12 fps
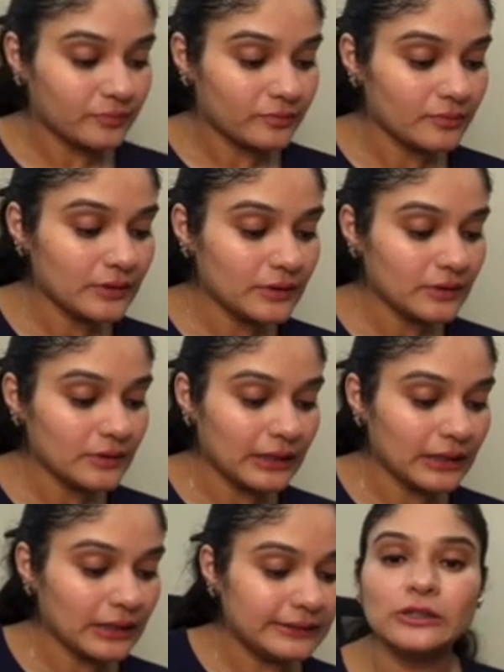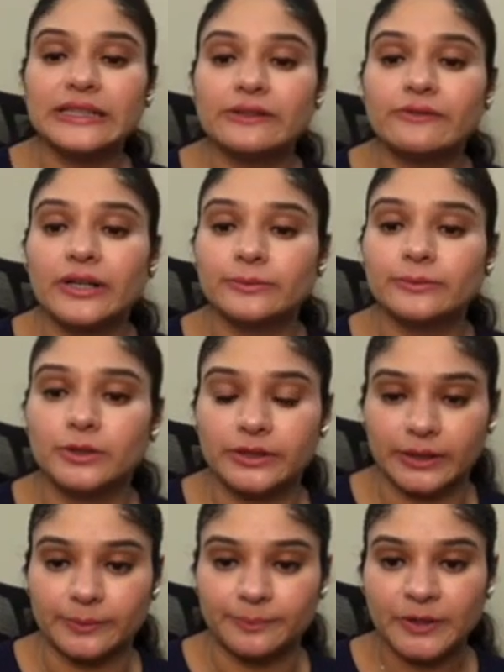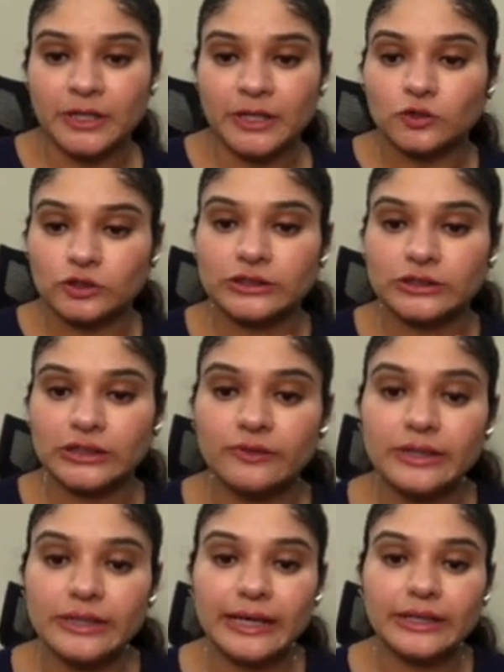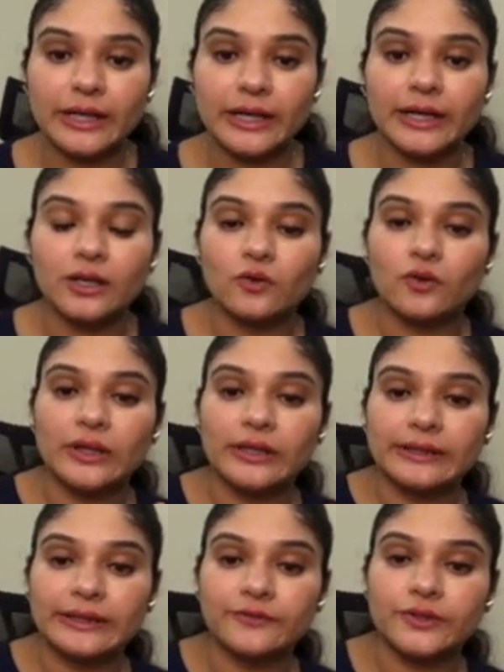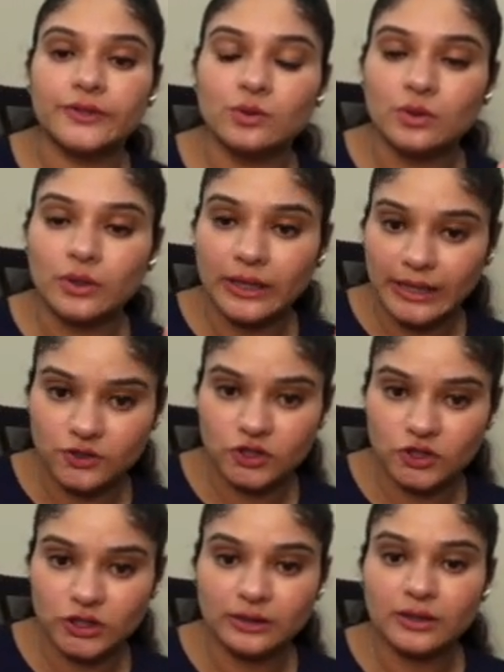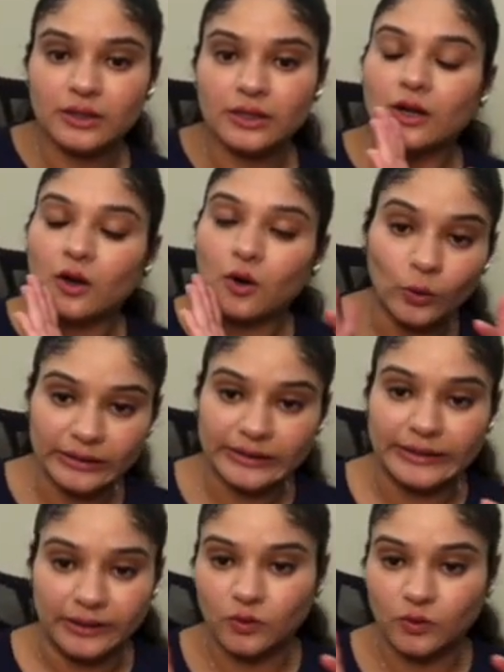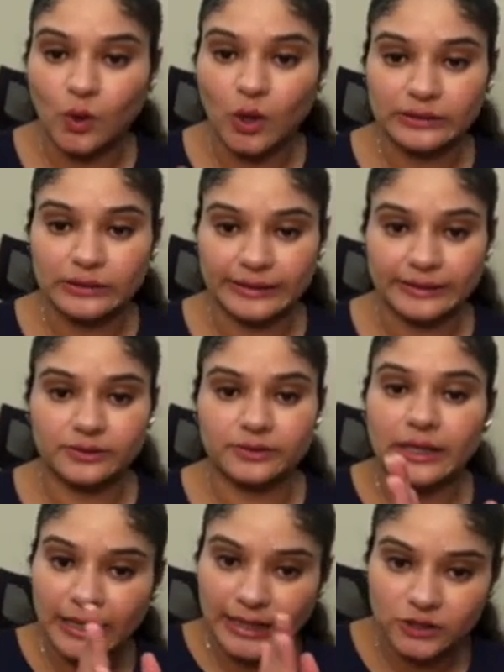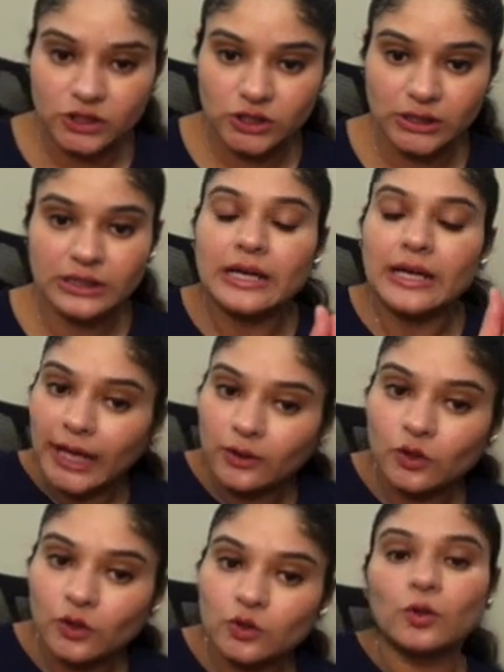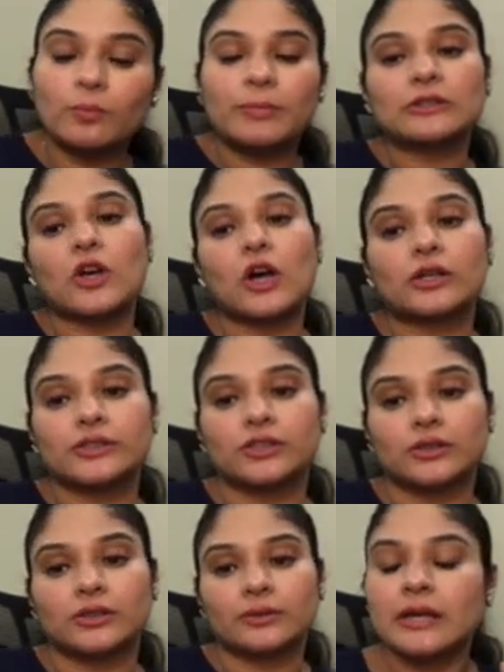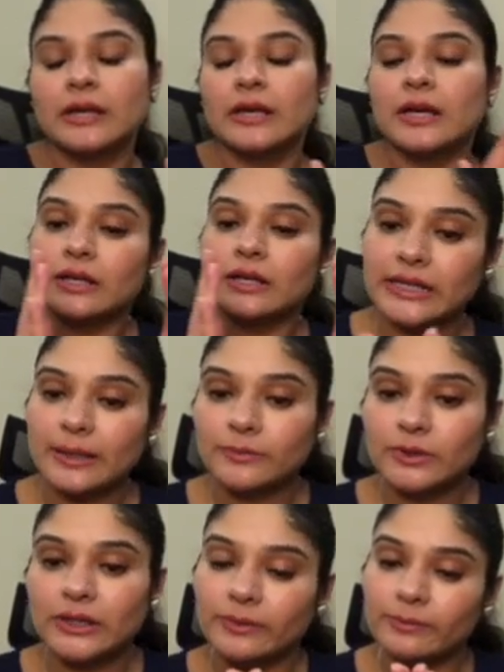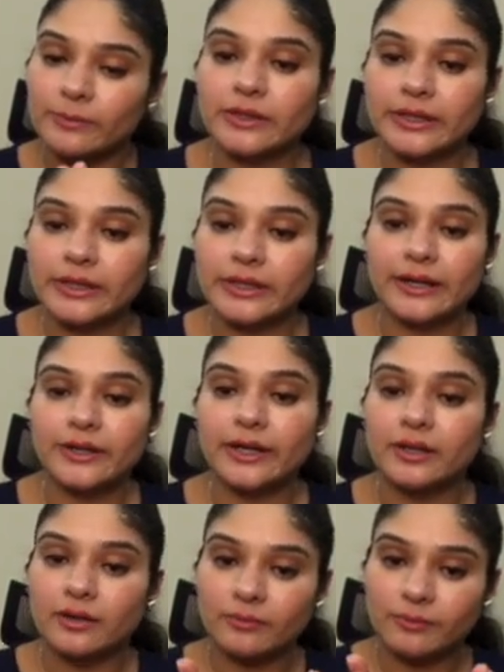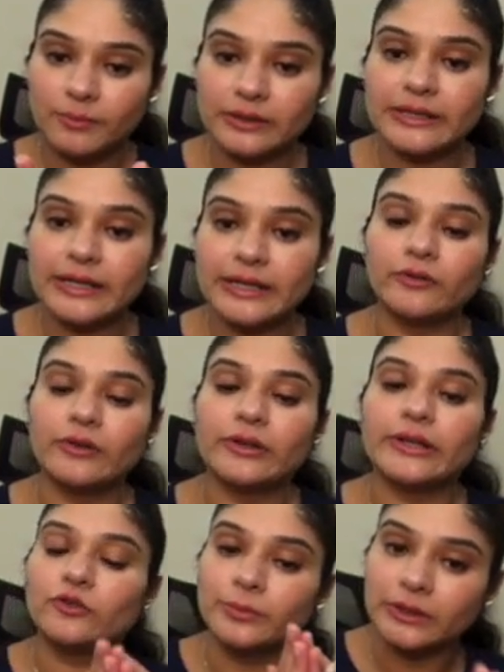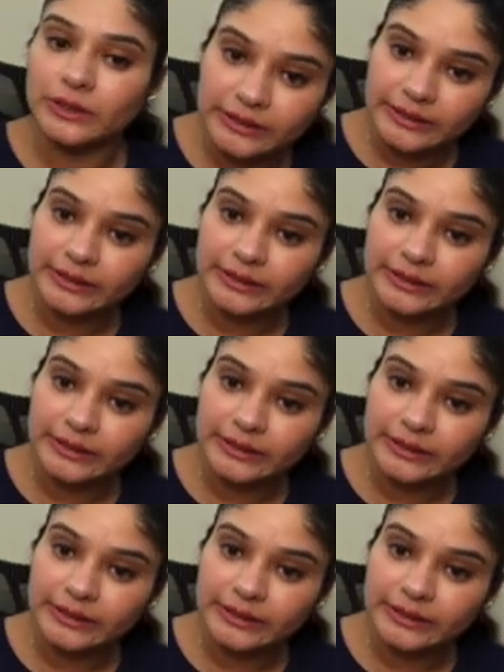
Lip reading: let's come on silver and mercury. So silver nitrate will give you Ag only, no oxides. Ag, NO2 plus oxygen. Same thing with mercury nitrate. Mercury nitrate will give you mercury,